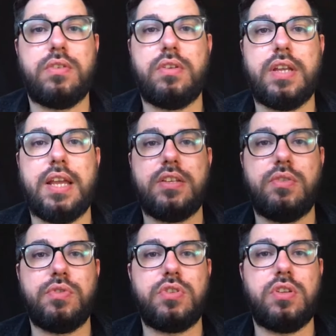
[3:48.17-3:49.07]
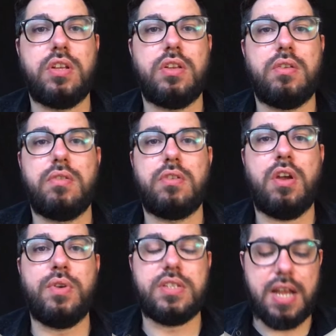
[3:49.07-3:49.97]
Okay, so we're just going to go
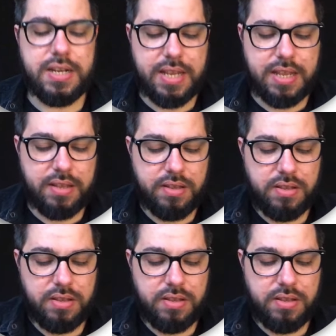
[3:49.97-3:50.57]
inside here,